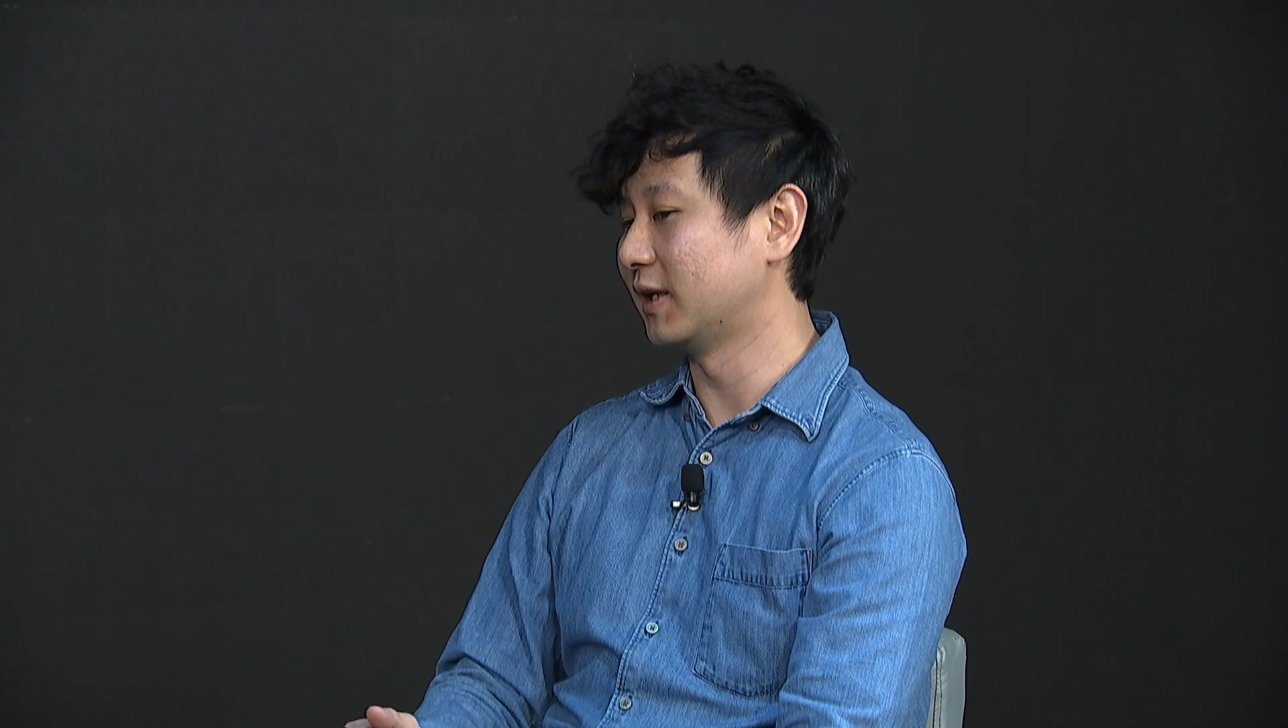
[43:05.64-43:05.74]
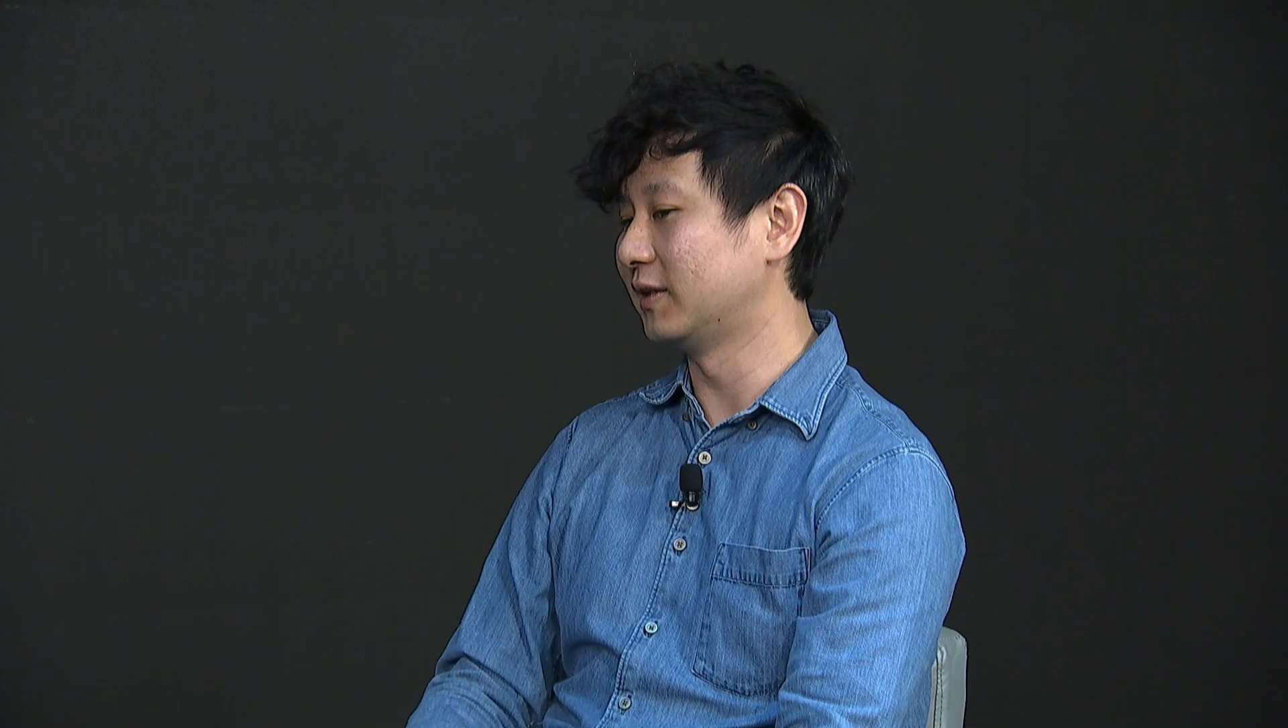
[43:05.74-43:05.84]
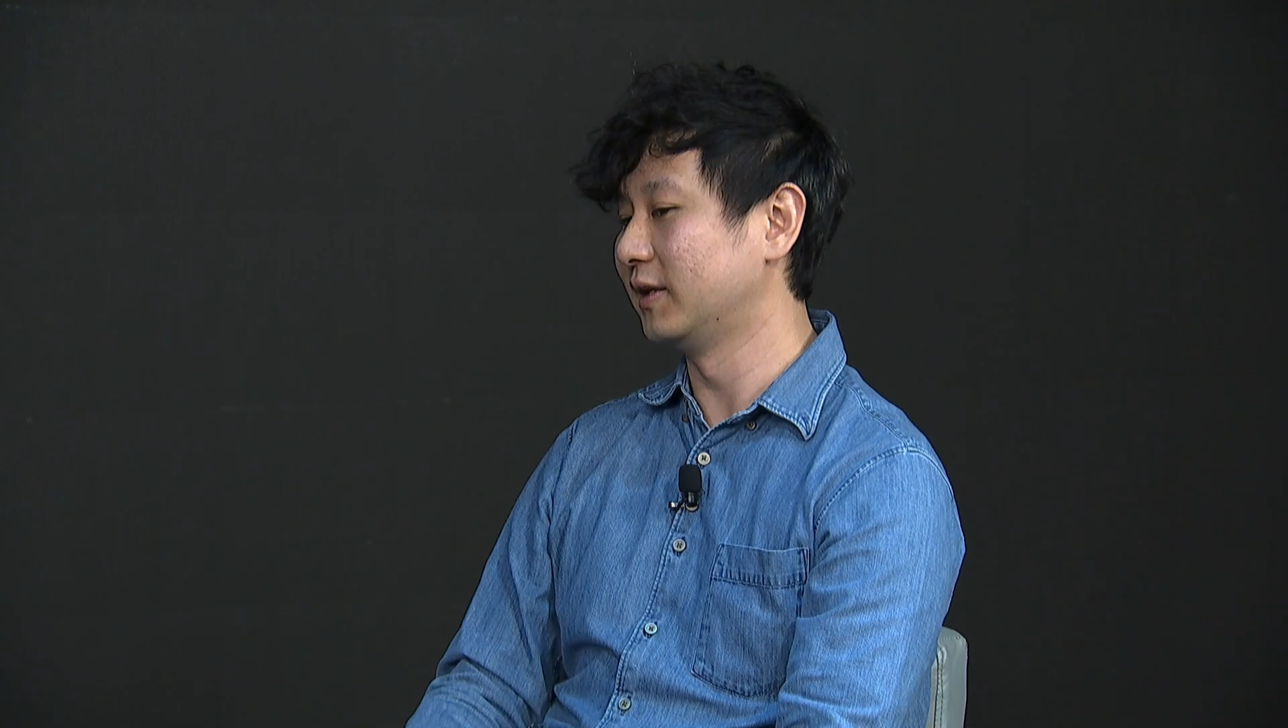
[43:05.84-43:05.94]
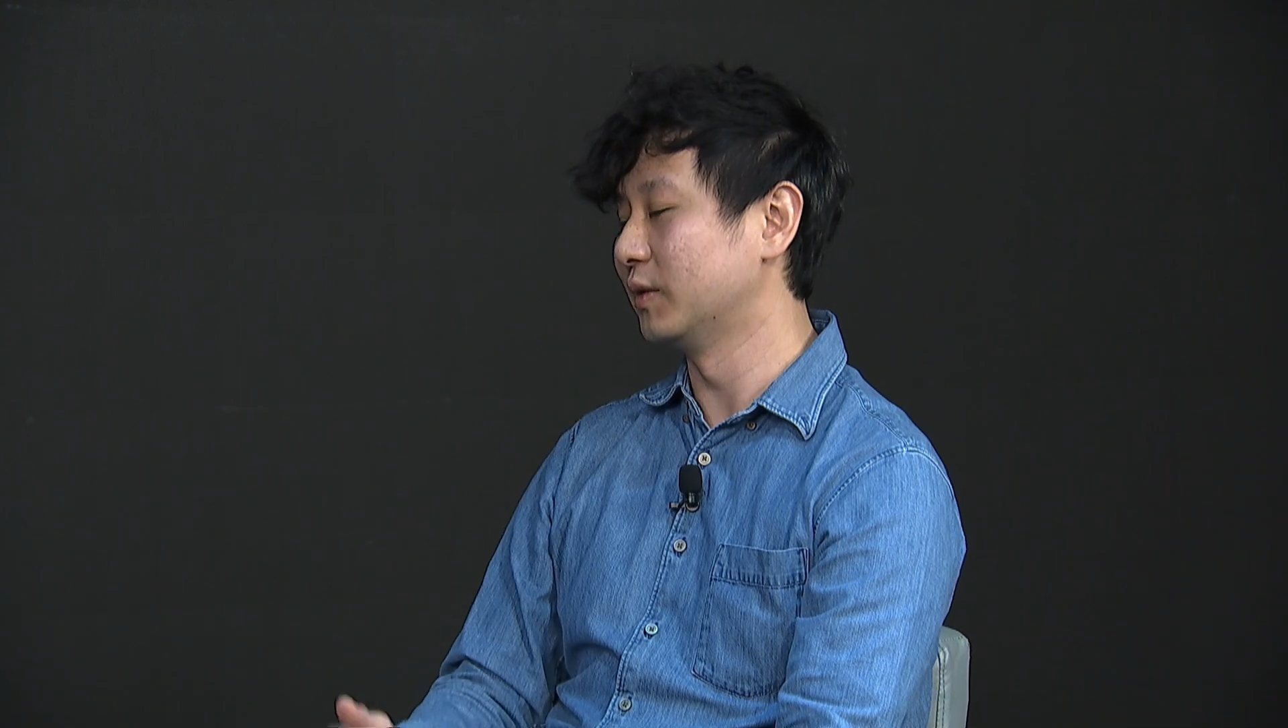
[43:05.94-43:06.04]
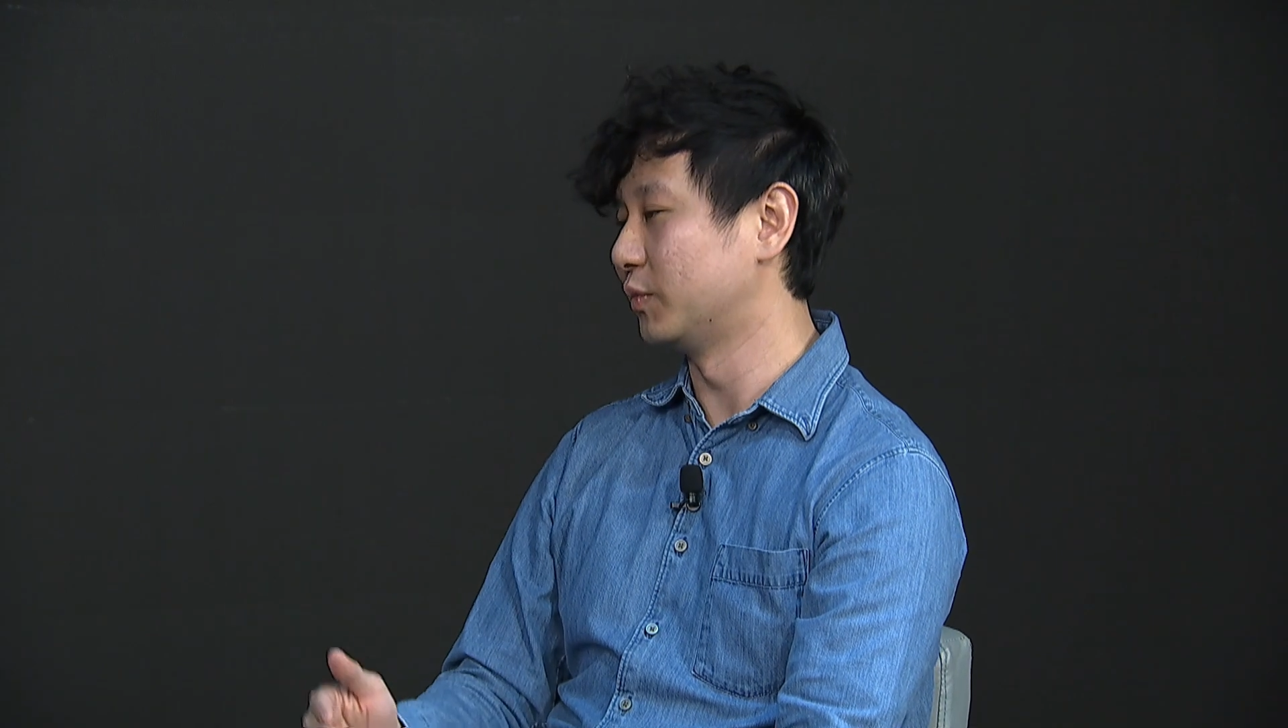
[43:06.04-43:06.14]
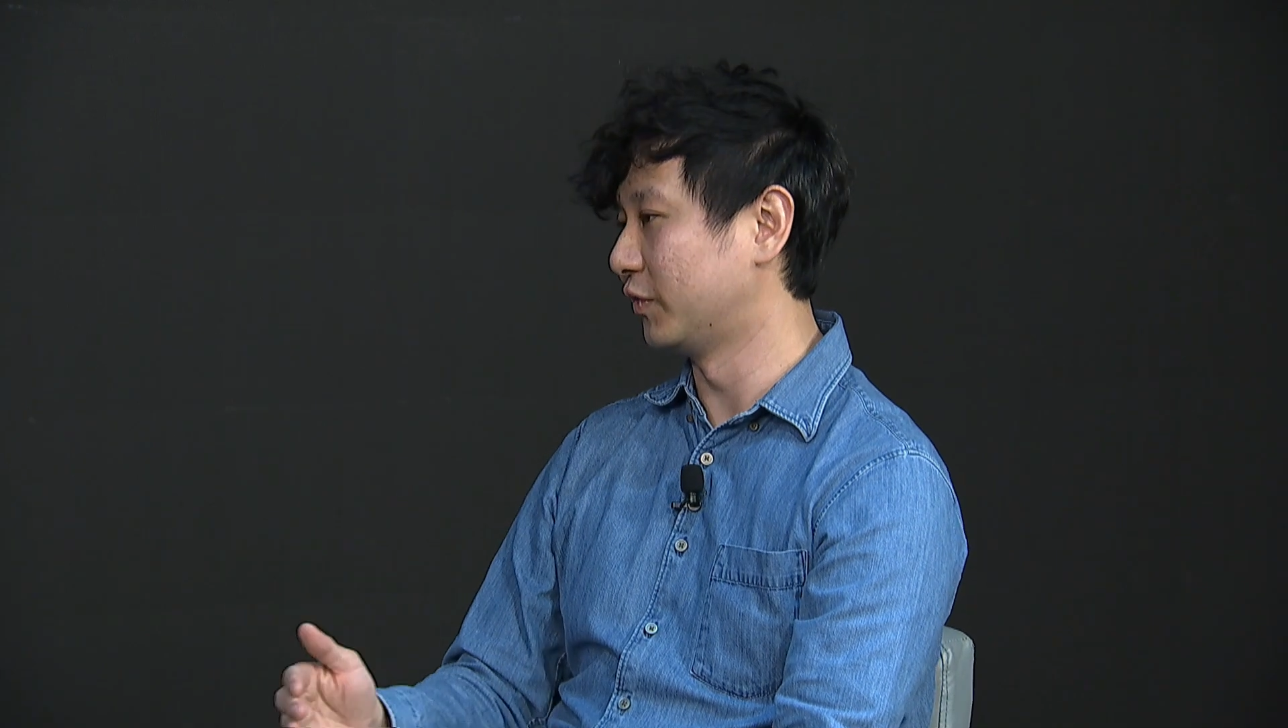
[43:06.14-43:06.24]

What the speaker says: getting a